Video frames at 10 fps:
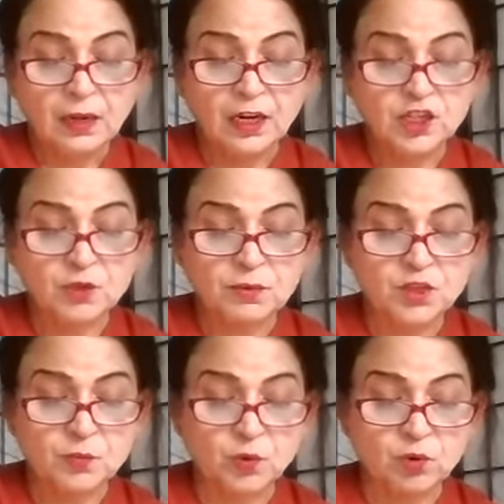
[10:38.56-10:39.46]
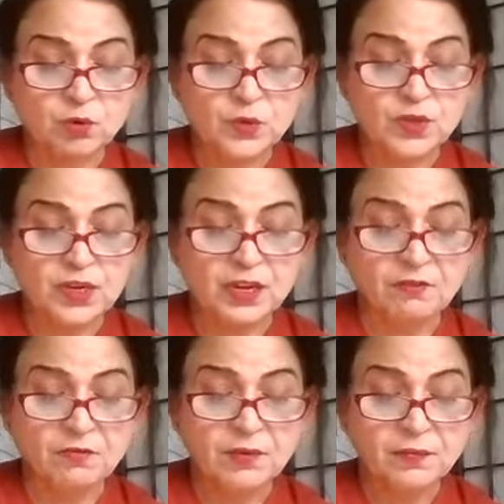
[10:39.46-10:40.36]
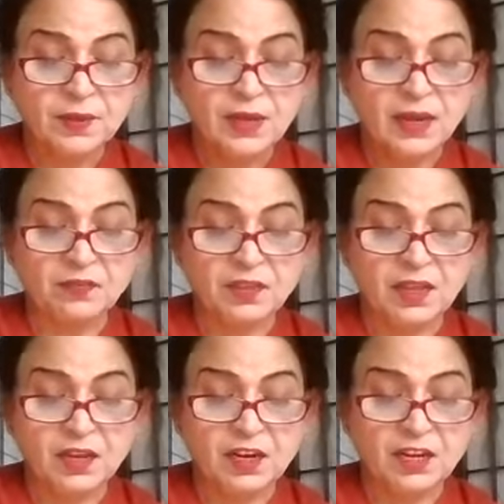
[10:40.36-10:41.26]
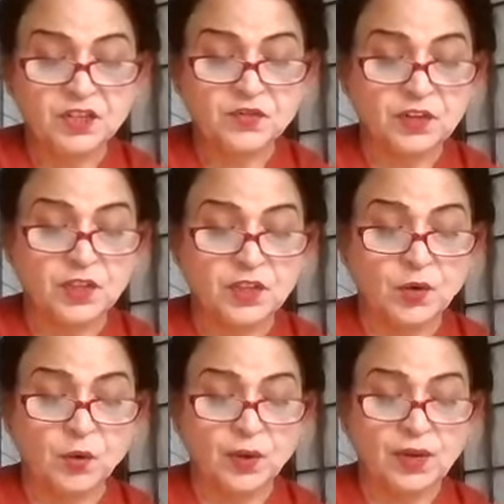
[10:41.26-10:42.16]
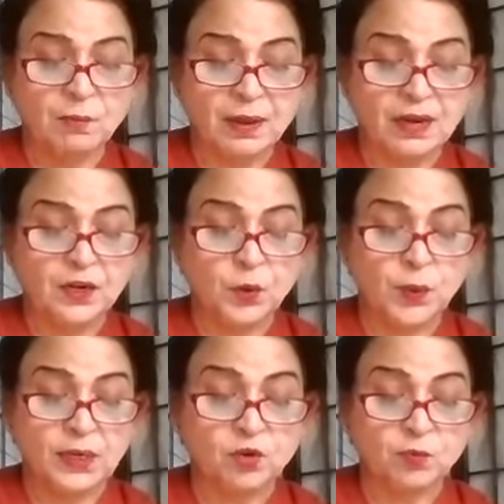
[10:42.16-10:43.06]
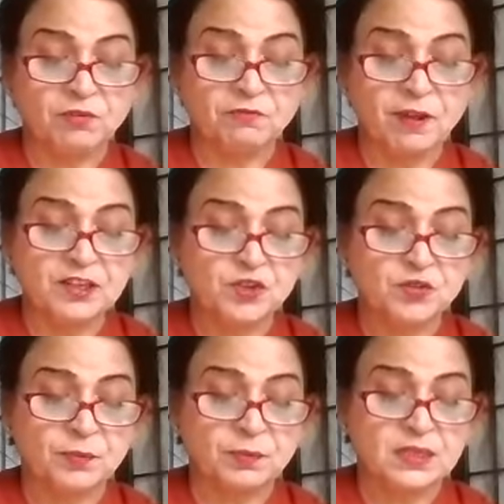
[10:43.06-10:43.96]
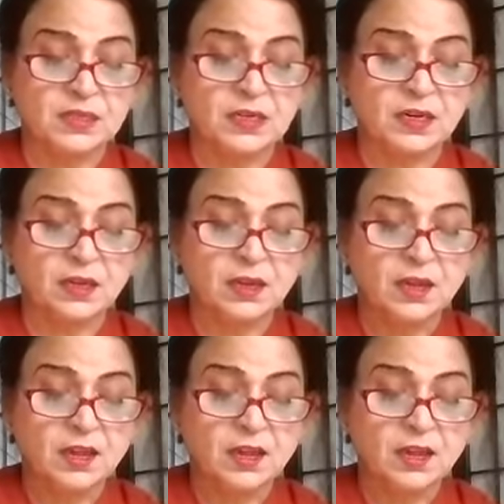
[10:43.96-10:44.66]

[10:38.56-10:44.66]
Lakshman spoke to Sugriv and they arranged for the royal palanquin to be fetched from the city.